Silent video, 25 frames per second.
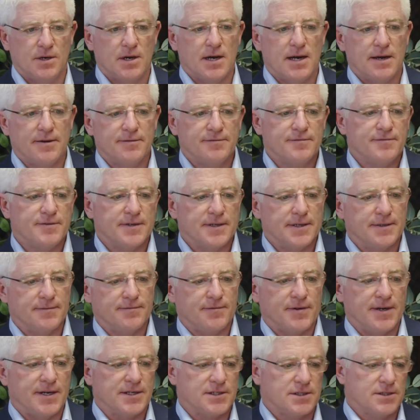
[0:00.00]
have
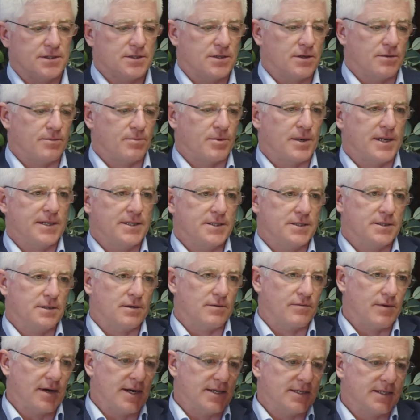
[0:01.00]
inflation, so prices are
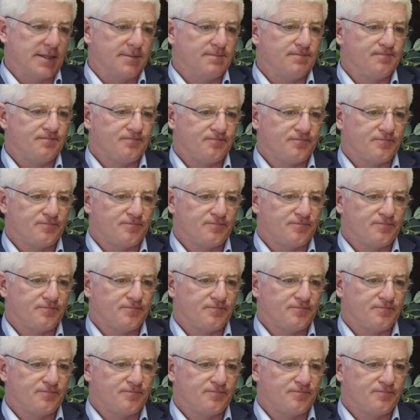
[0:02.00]
rising,